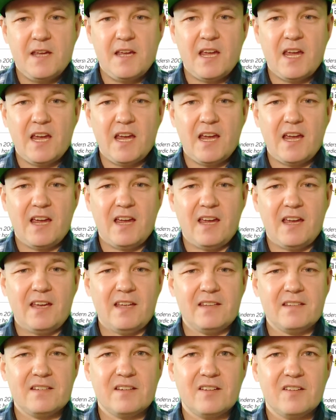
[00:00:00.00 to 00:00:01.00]

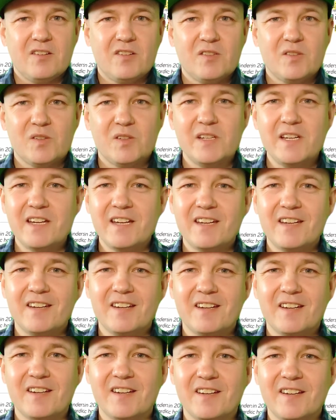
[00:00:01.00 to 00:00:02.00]
And Link,
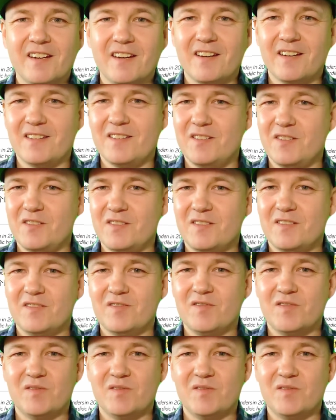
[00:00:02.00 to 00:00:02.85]
uh, there's